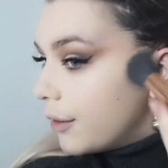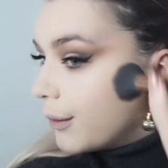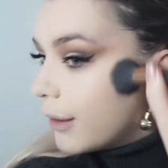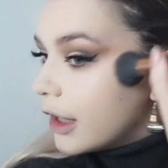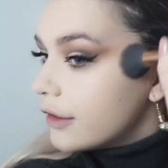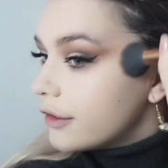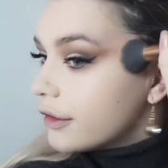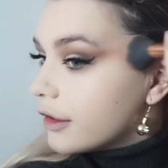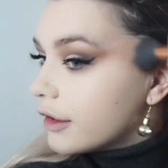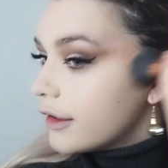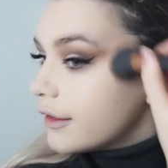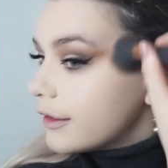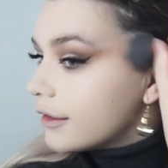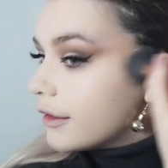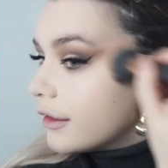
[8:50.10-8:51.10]
I saw
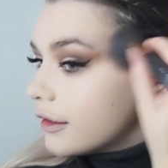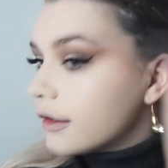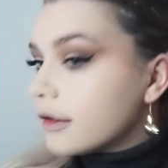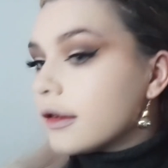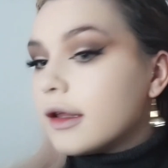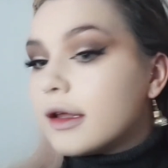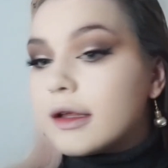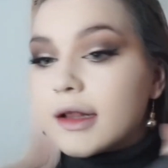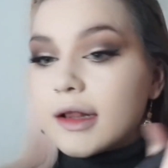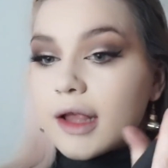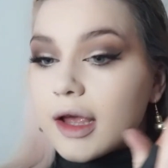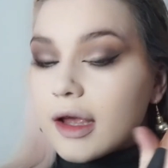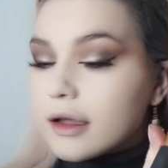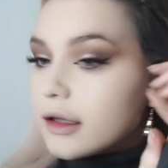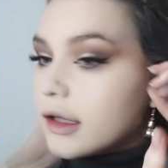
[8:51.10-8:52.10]
this like
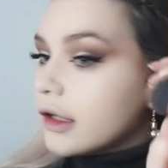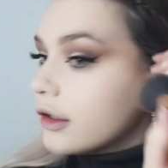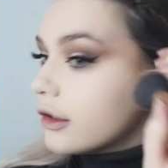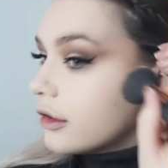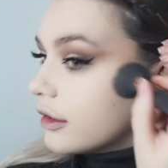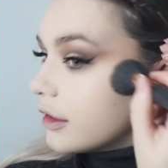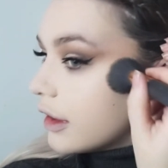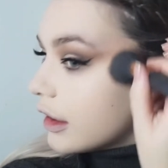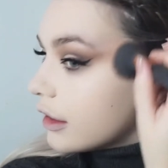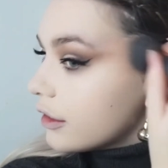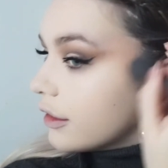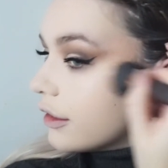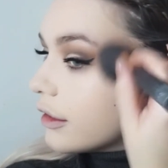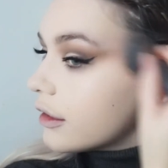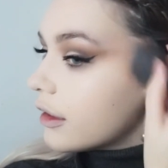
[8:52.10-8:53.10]
technique on
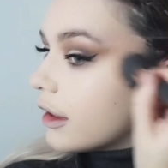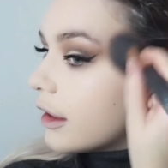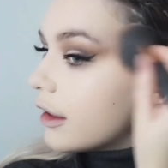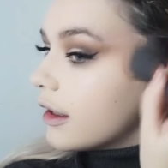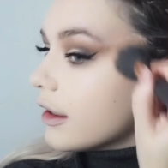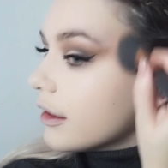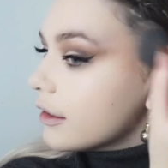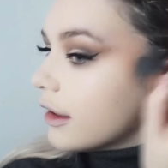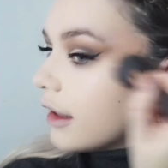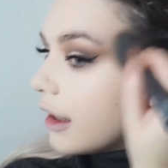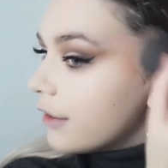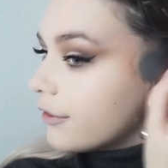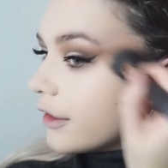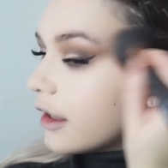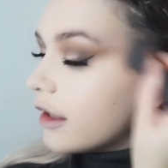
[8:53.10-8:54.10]
TikTok and I
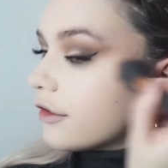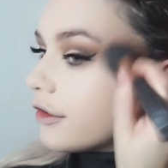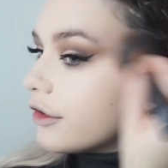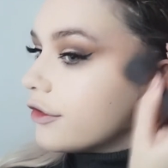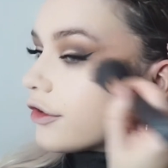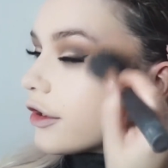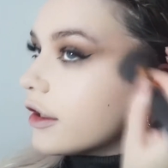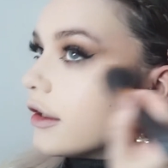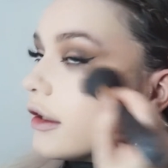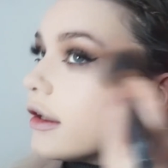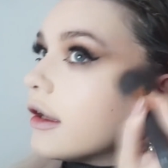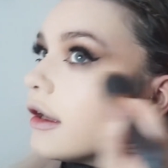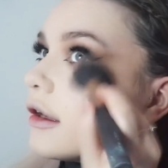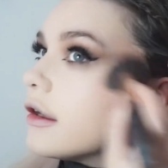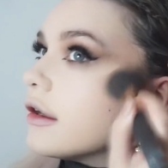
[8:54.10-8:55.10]
haven't actually tried it
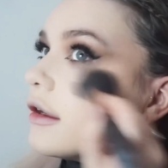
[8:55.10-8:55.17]
yet,